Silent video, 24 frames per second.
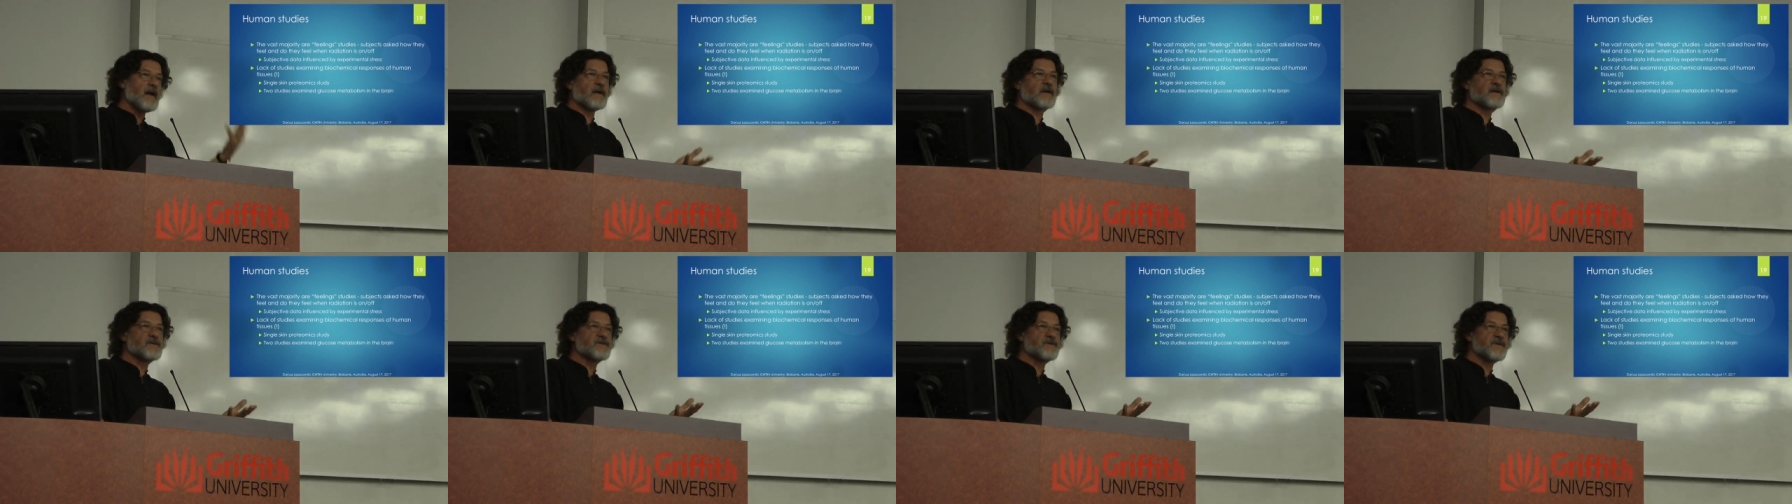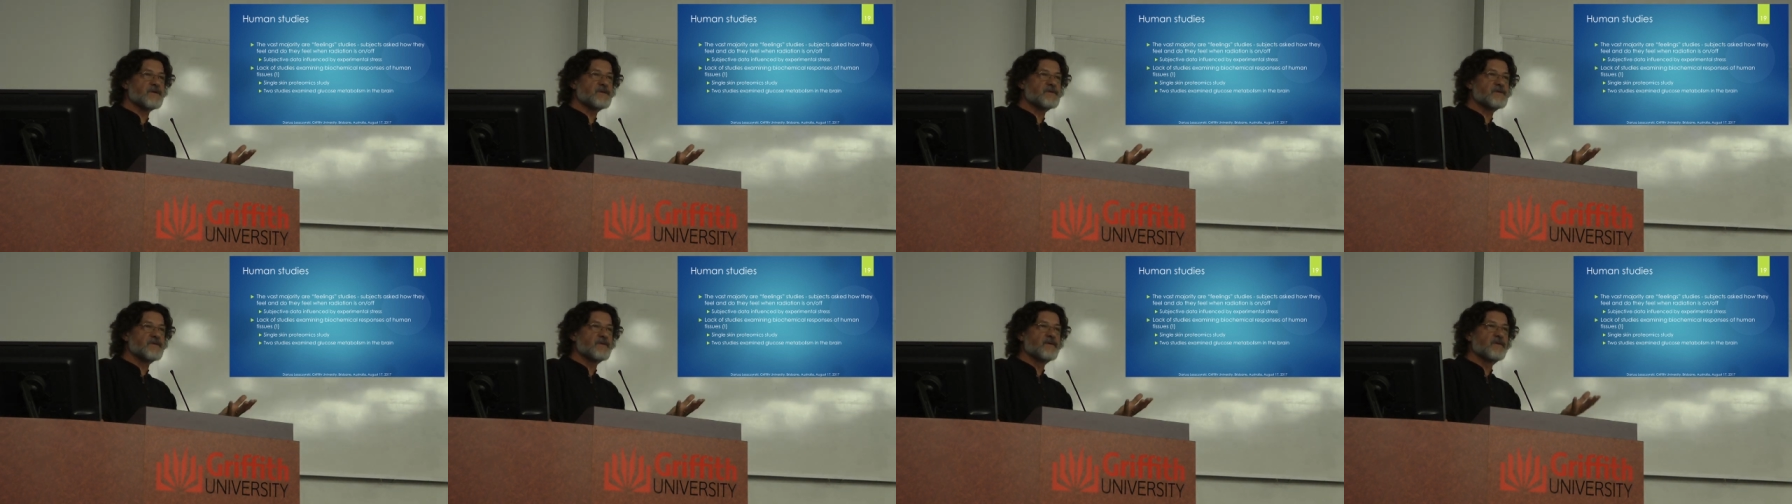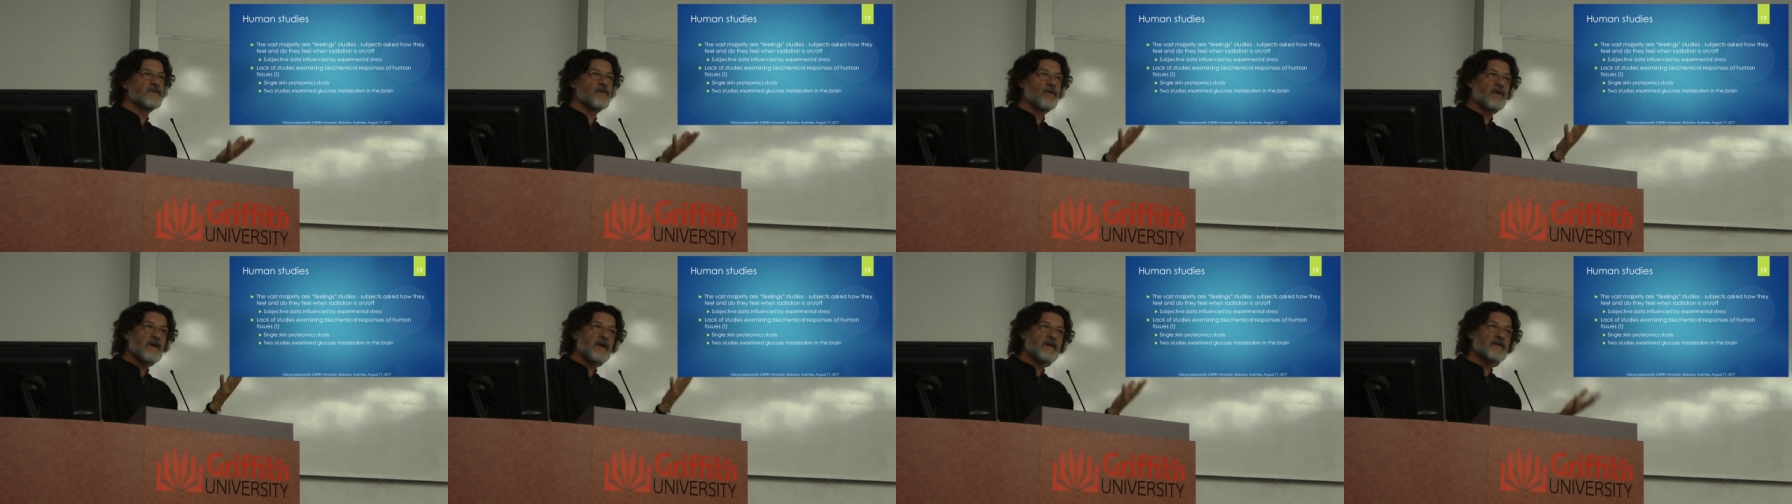allergies,
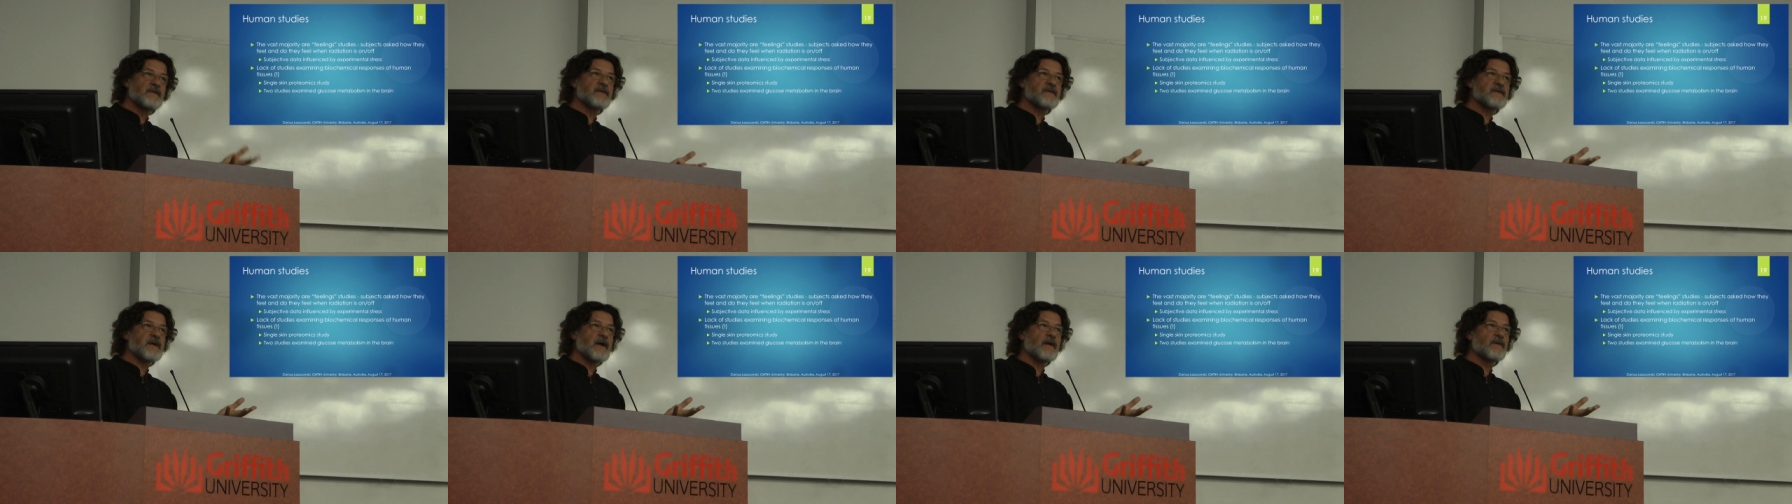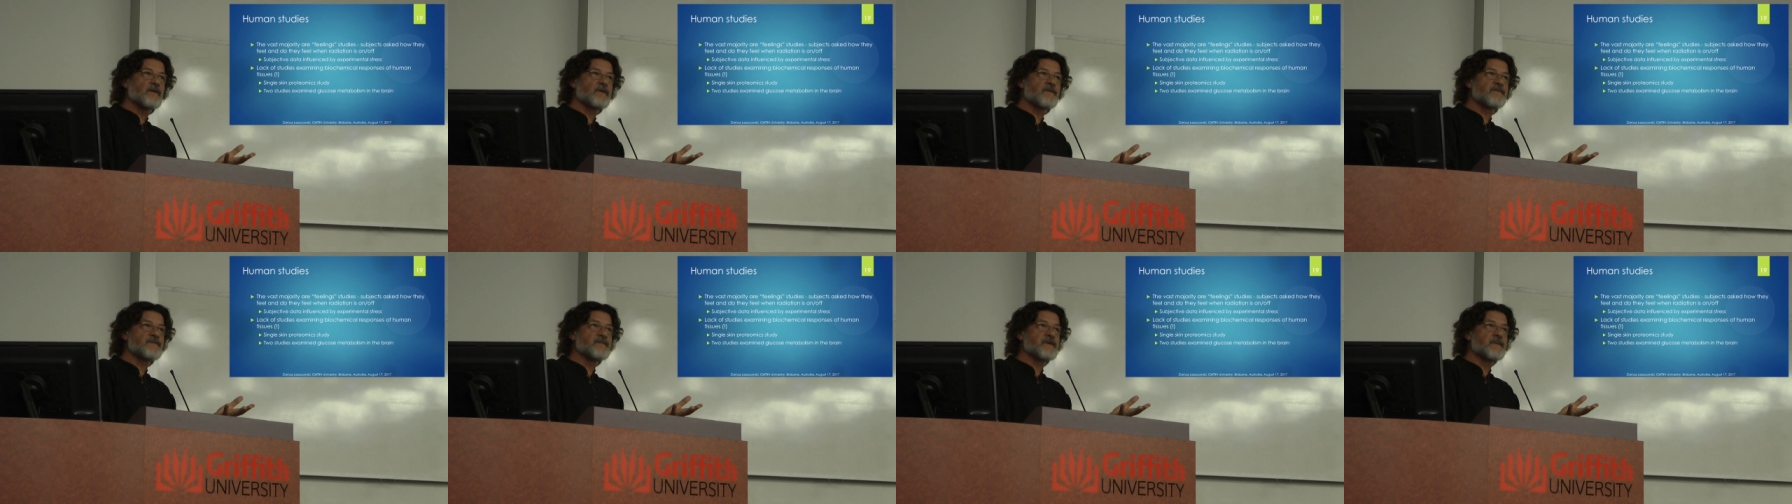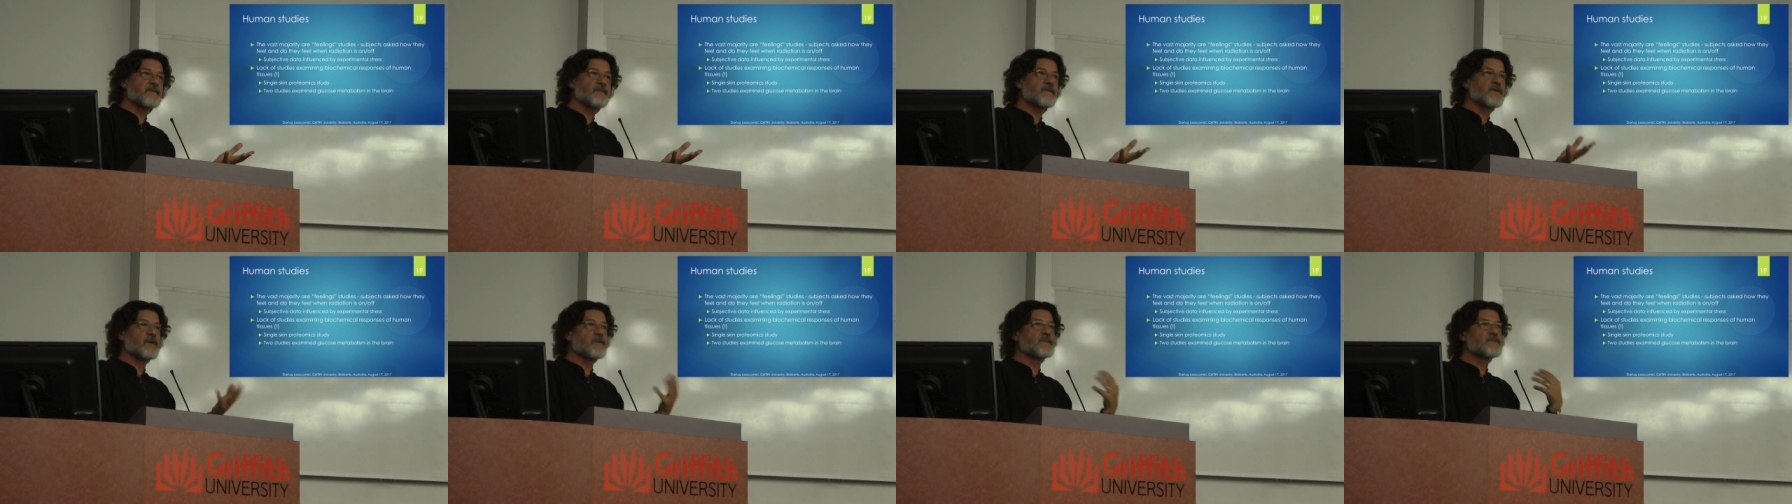you get this kind
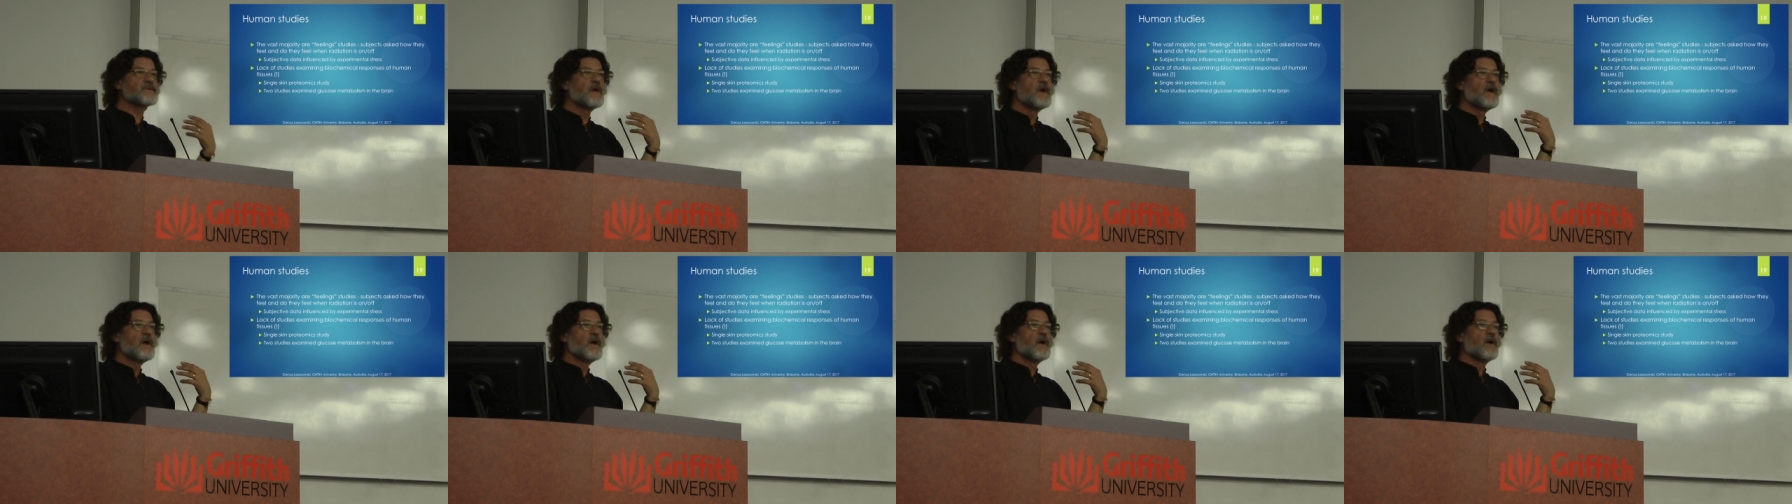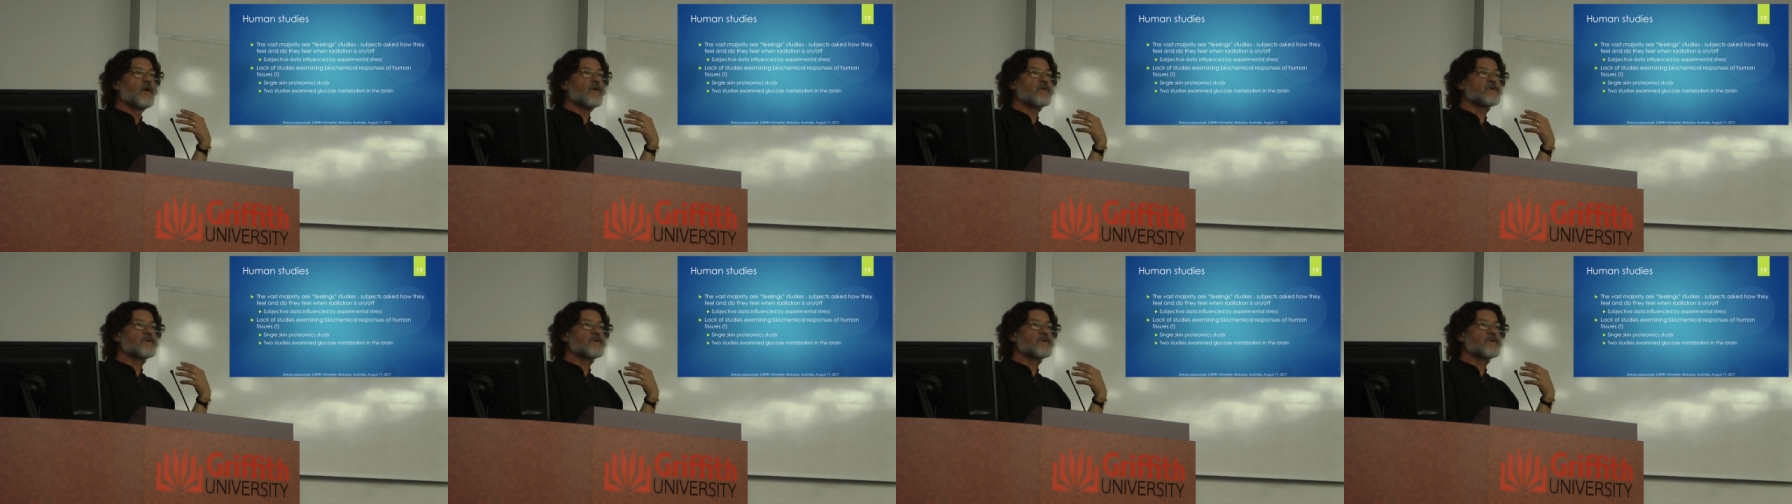of symptoms,